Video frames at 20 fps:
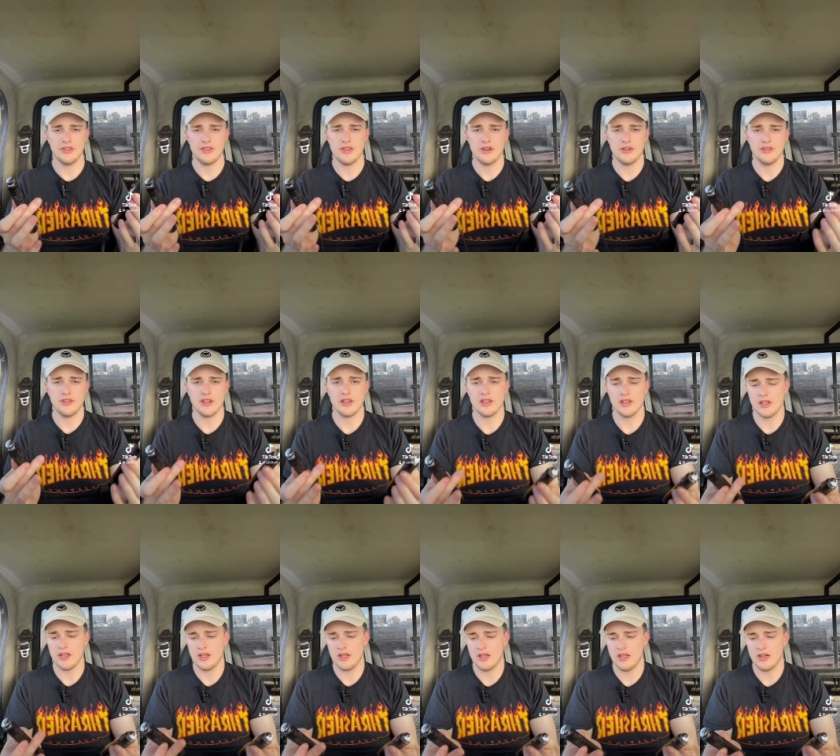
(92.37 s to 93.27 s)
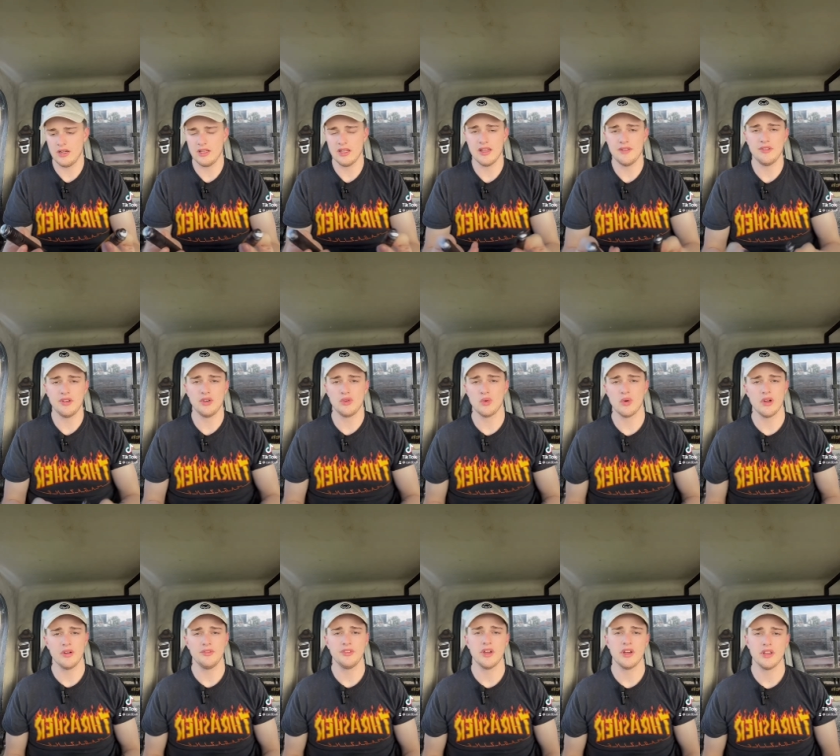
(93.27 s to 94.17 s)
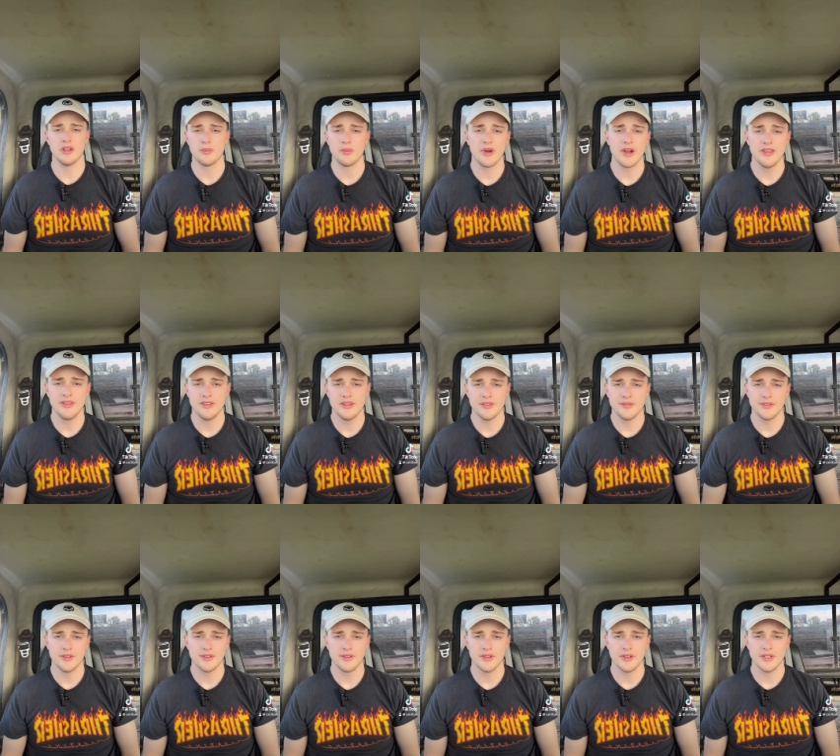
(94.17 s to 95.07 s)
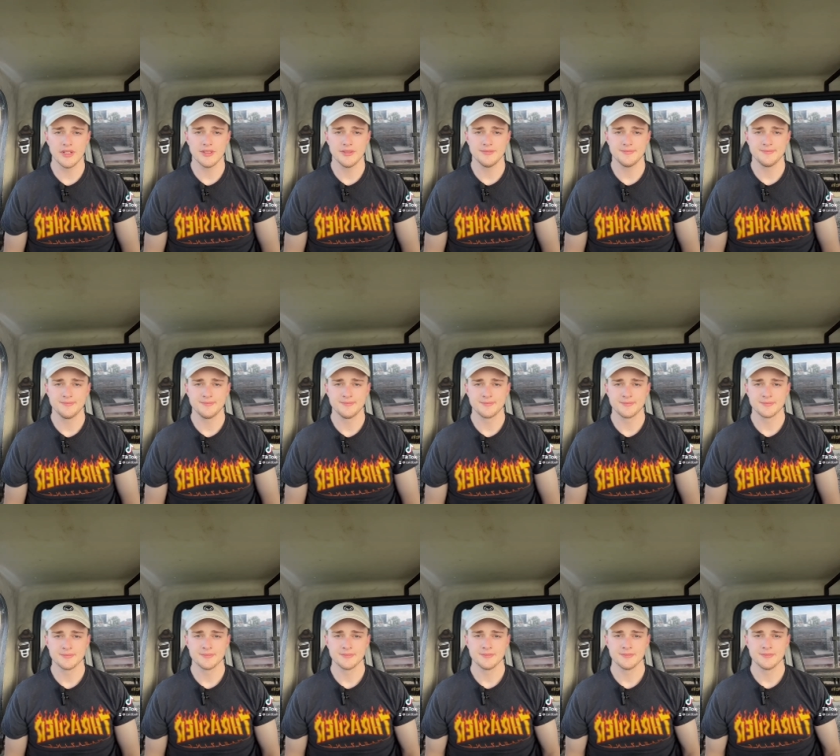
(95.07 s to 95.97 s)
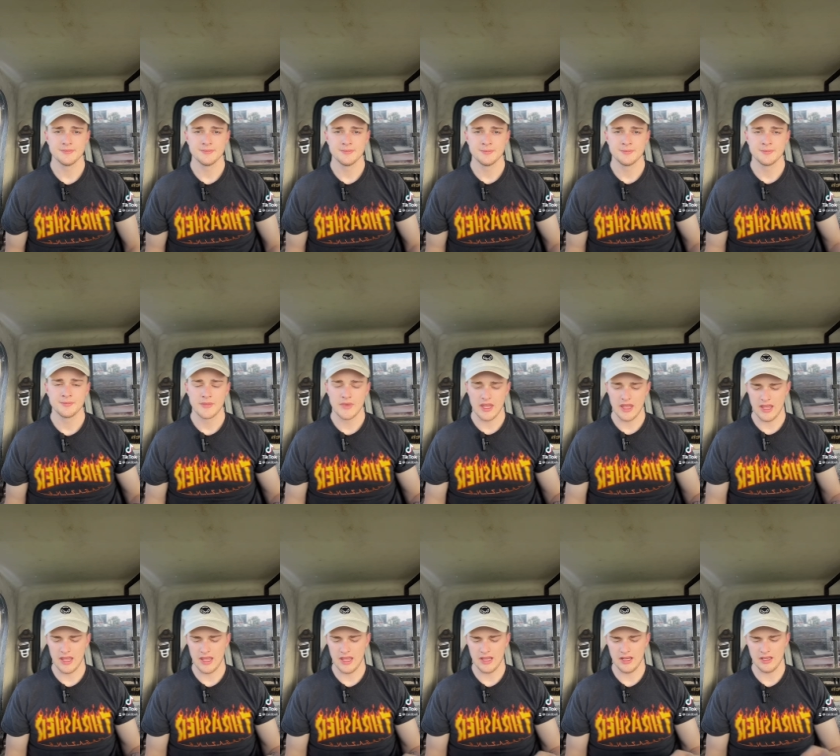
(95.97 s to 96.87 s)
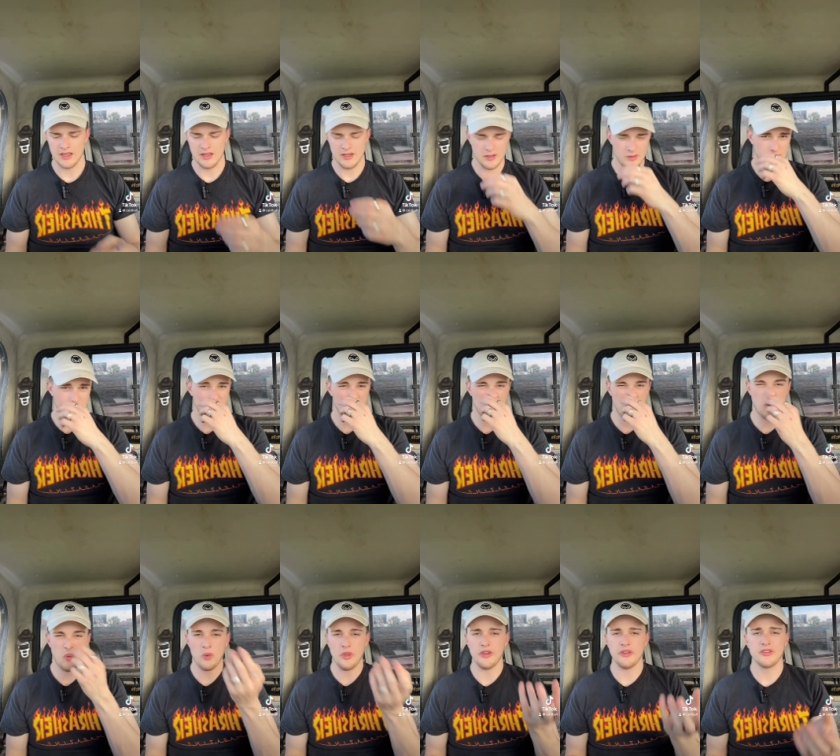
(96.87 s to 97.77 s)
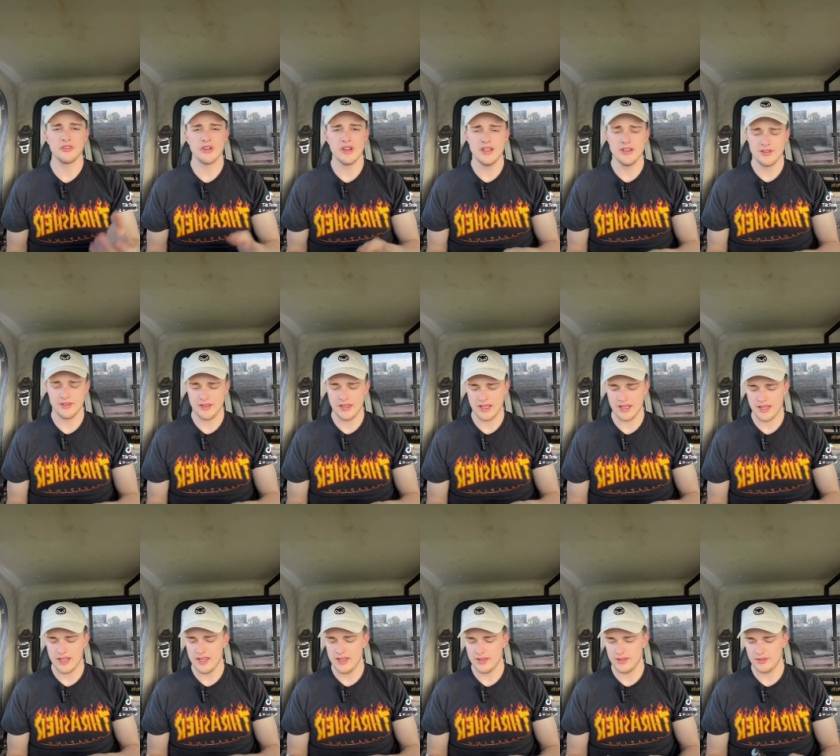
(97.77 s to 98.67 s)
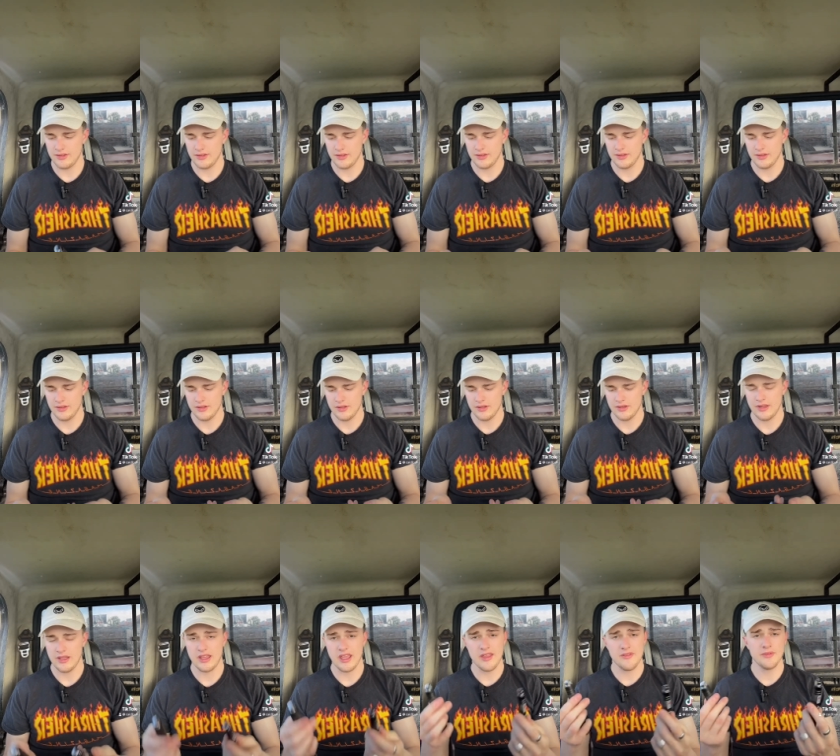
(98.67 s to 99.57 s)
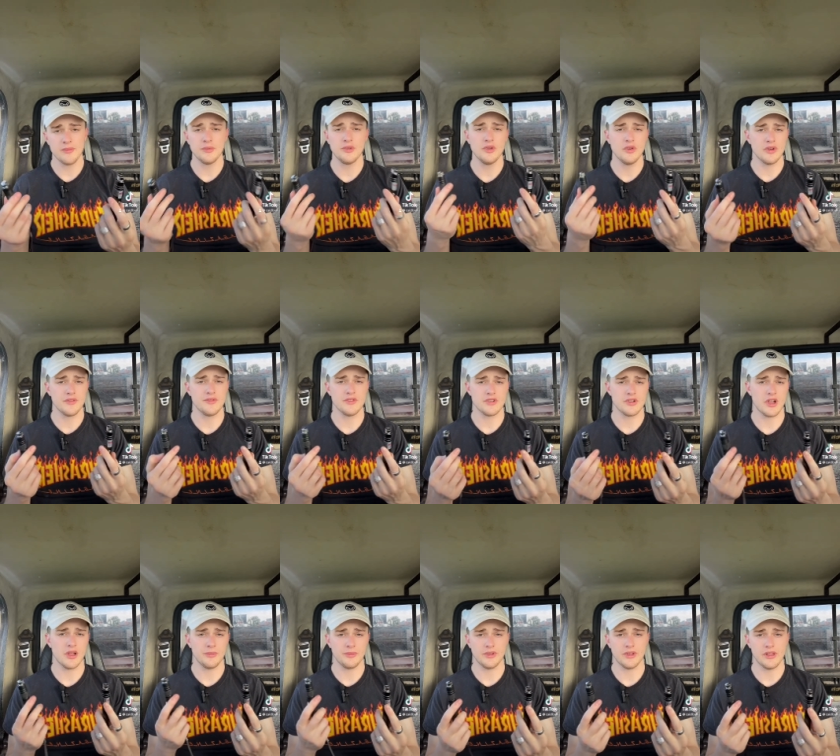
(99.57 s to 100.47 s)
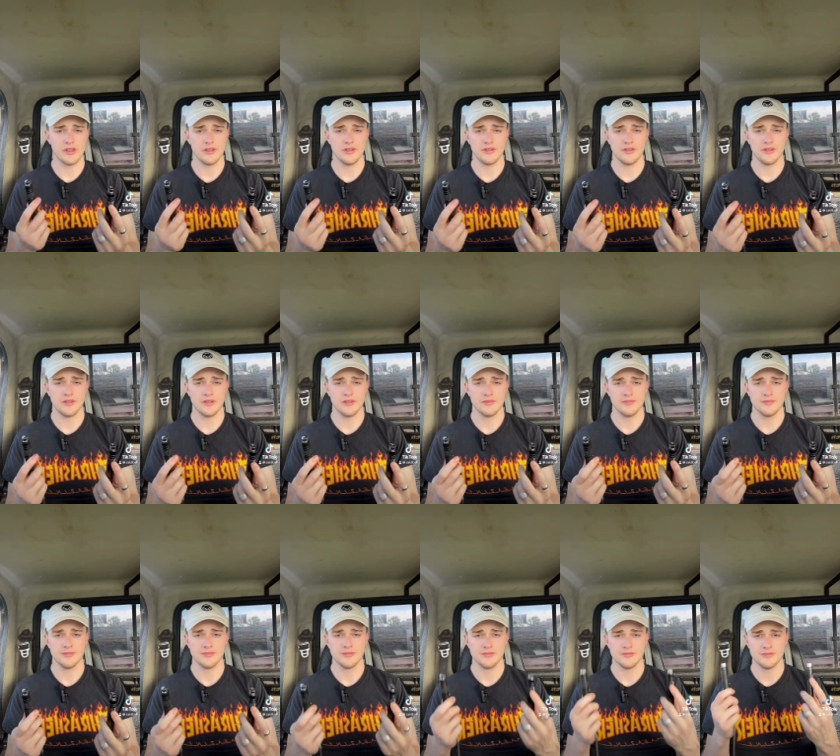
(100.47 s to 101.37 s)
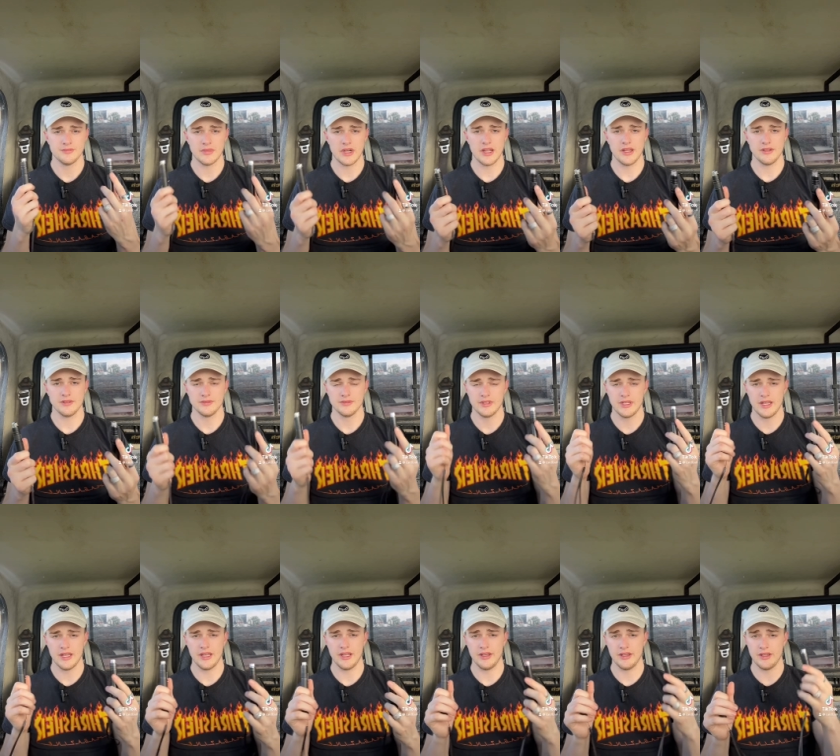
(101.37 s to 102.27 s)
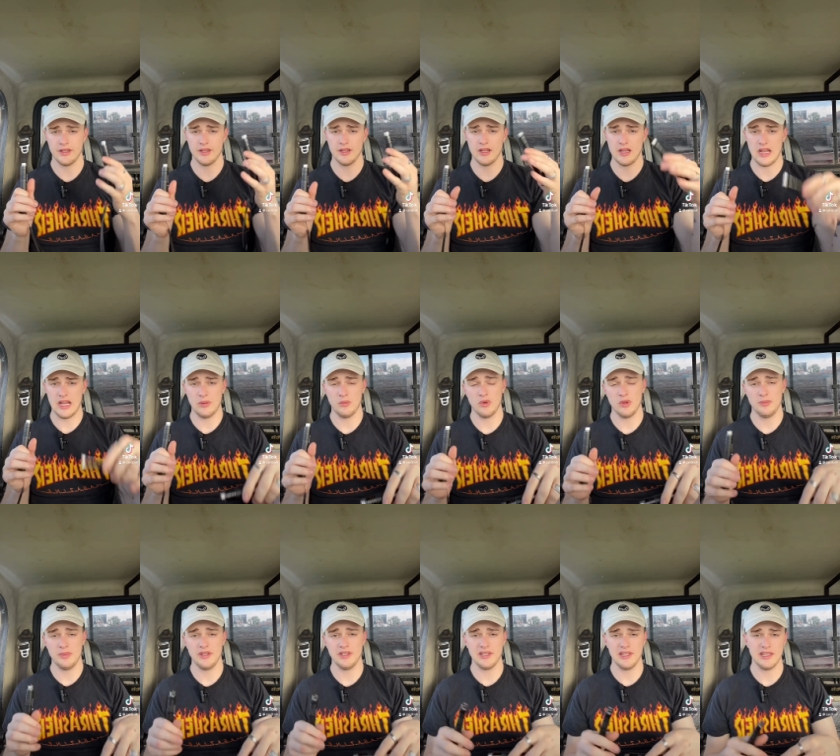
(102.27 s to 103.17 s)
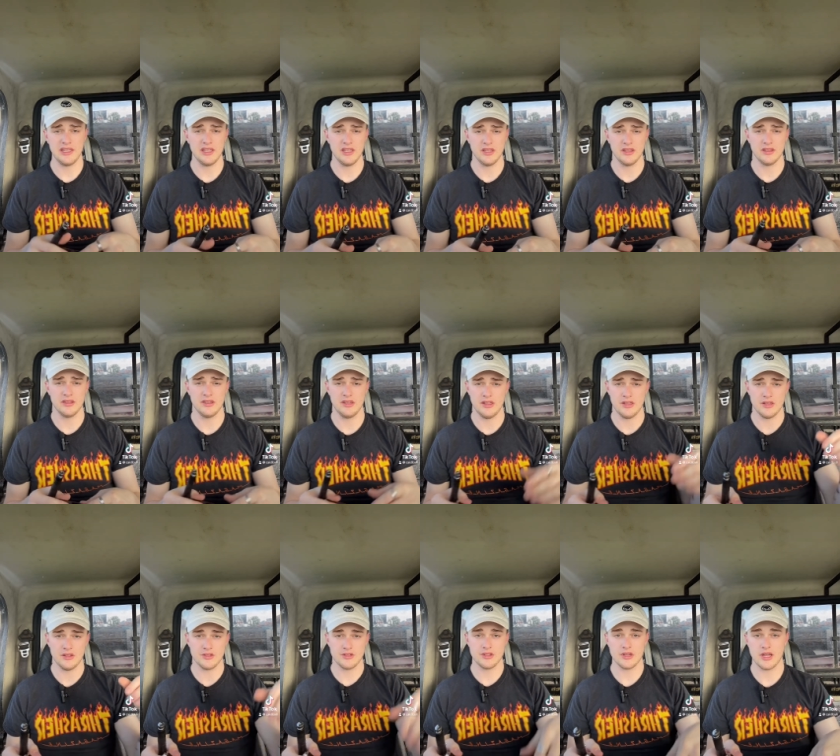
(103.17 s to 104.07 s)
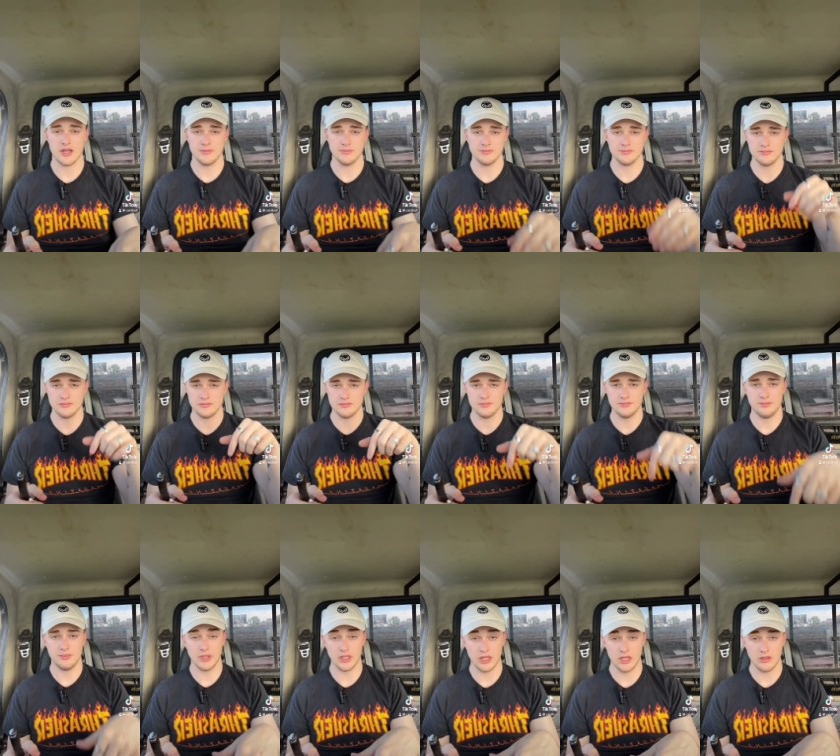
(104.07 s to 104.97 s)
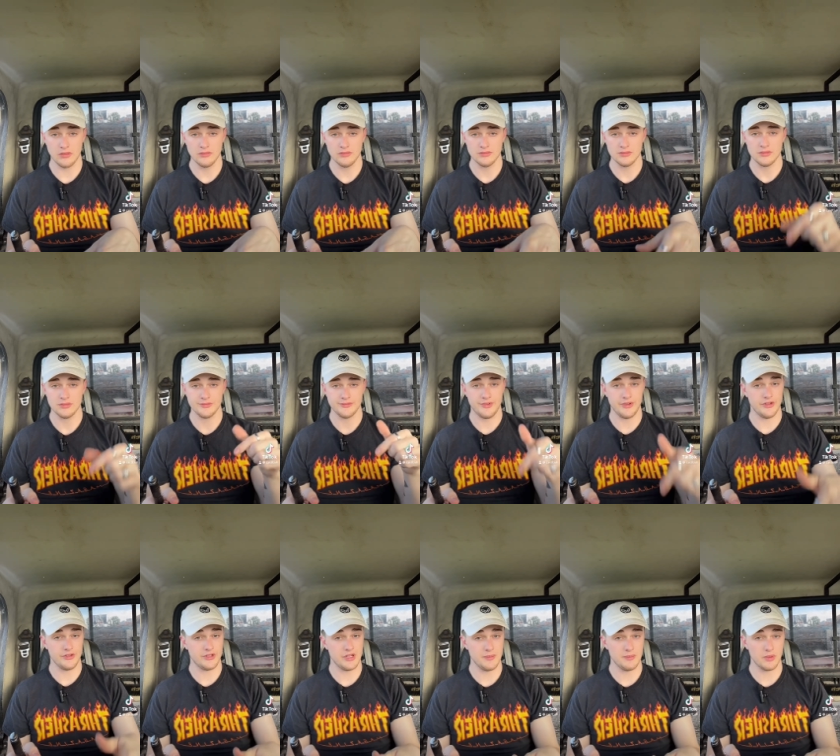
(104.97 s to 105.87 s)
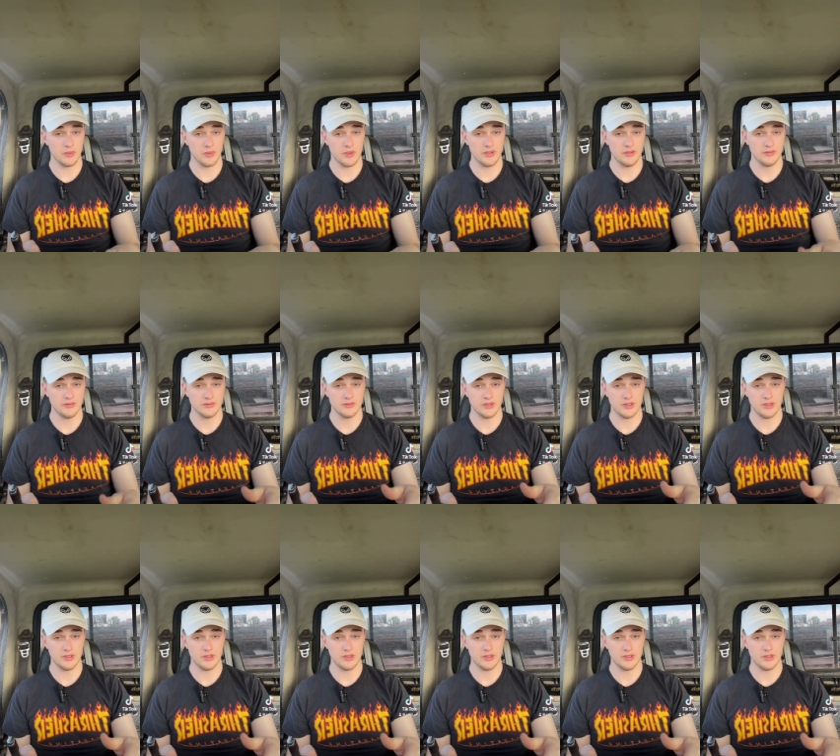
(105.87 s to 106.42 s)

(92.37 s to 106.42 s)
There's like an $11-12 price difference on it, and the strange thing is they came from 2 different shop sellers, right? And I will be linking the shop below for the cheaper one.